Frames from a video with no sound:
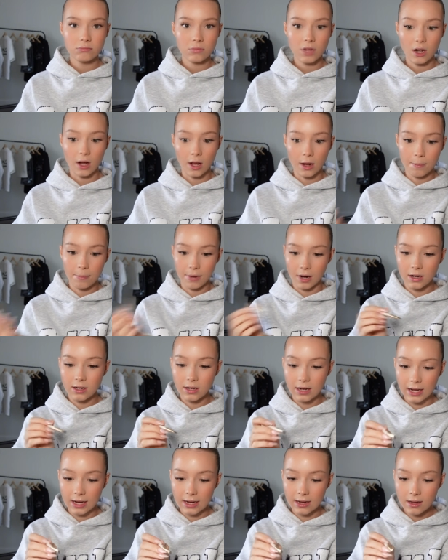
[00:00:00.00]
Like,
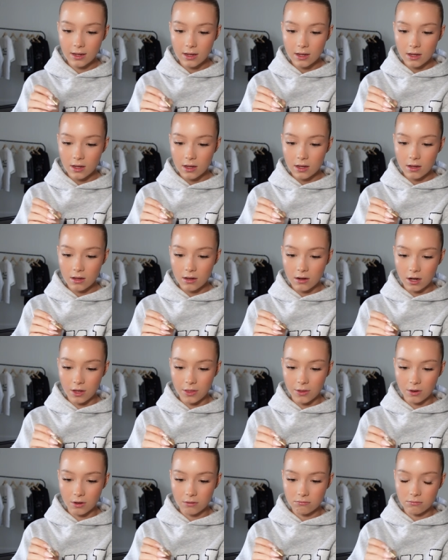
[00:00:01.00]
bluntly, I
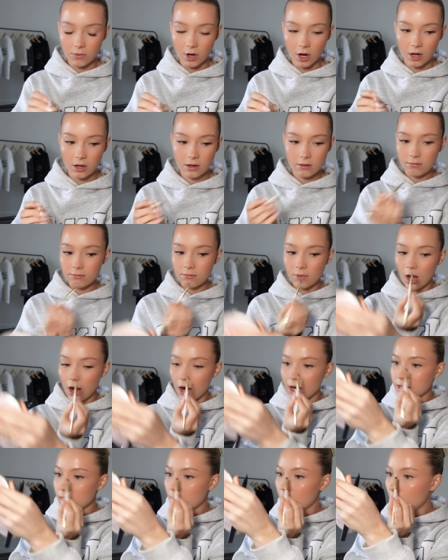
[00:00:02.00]
thought, no. I, I
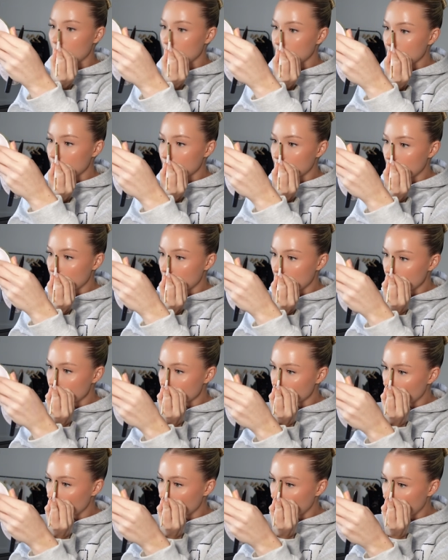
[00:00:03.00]
didn't like my feed,
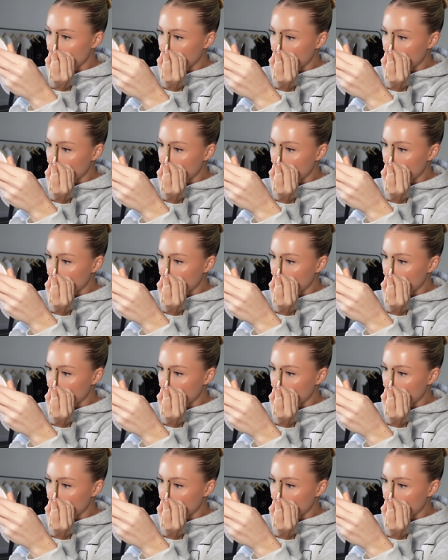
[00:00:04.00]
really.